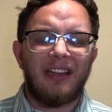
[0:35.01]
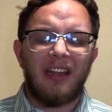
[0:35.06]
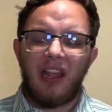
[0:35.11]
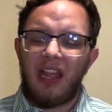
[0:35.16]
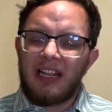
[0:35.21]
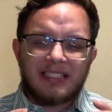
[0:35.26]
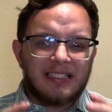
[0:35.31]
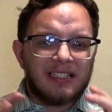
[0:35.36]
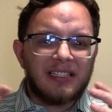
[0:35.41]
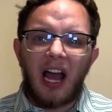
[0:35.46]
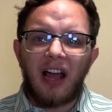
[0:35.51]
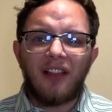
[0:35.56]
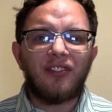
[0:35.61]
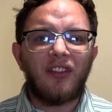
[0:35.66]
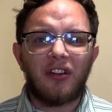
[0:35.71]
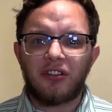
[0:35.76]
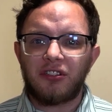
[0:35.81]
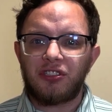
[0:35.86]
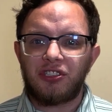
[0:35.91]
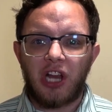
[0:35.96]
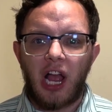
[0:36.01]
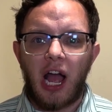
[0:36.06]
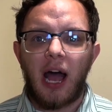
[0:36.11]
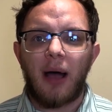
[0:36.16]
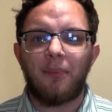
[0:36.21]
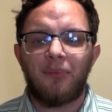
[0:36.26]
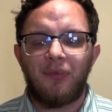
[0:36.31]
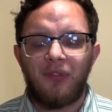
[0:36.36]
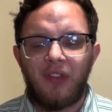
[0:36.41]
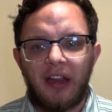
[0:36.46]
It's not their
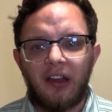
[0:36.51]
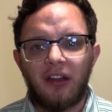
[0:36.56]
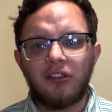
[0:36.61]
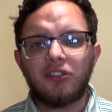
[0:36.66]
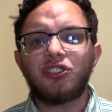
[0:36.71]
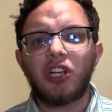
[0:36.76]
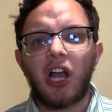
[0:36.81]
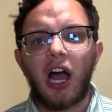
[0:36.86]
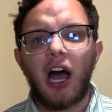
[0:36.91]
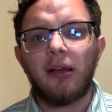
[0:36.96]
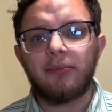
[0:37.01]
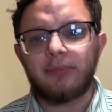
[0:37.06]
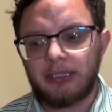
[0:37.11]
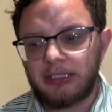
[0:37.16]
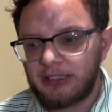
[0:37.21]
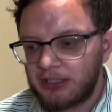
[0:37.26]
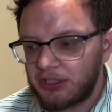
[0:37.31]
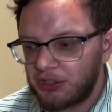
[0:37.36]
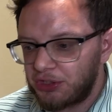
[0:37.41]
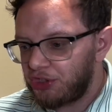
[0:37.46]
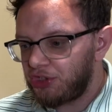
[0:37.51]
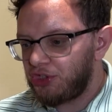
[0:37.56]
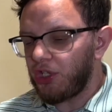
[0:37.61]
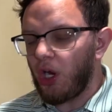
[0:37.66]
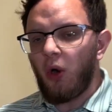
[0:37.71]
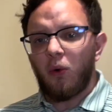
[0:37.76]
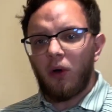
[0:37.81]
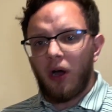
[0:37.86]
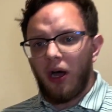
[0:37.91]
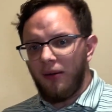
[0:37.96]
job. Their job is to
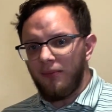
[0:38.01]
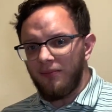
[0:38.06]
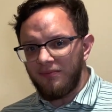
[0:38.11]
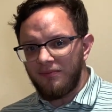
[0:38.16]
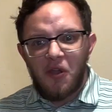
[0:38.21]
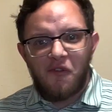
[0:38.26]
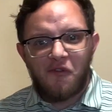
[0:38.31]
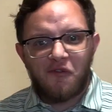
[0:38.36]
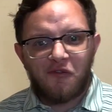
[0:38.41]
show up,